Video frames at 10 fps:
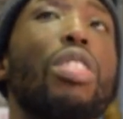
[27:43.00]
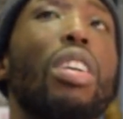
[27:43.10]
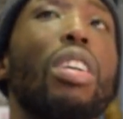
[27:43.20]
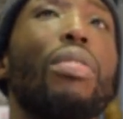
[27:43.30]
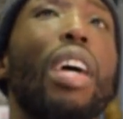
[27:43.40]

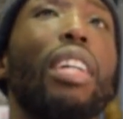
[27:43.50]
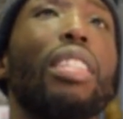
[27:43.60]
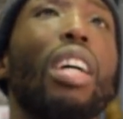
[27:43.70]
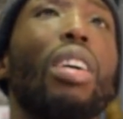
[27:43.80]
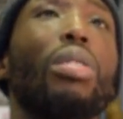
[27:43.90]
right
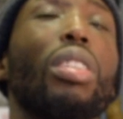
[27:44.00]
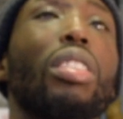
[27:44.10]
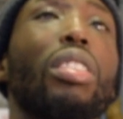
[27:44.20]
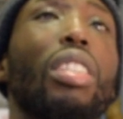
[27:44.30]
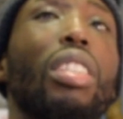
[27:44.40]
now
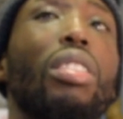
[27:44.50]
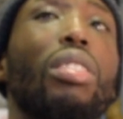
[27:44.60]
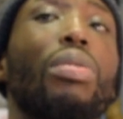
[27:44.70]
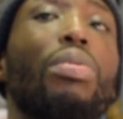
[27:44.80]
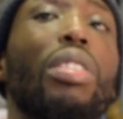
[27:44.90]
it's
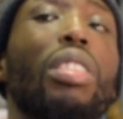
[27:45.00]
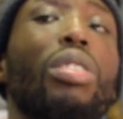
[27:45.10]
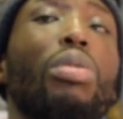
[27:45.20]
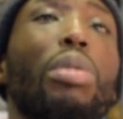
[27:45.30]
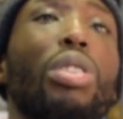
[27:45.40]
the thing
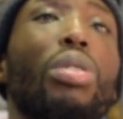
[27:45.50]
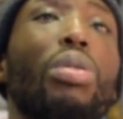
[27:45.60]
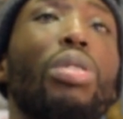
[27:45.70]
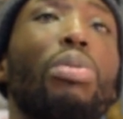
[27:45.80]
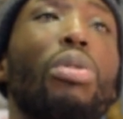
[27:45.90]
that's on my
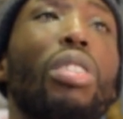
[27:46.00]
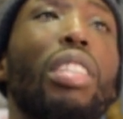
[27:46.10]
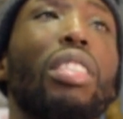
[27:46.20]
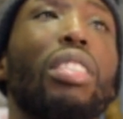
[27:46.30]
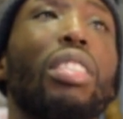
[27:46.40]
shoulders more or
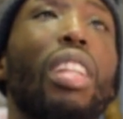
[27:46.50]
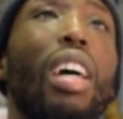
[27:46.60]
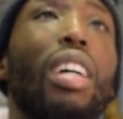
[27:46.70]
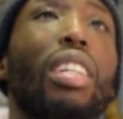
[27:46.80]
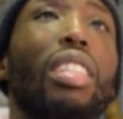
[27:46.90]
less is just
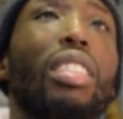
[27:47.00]
like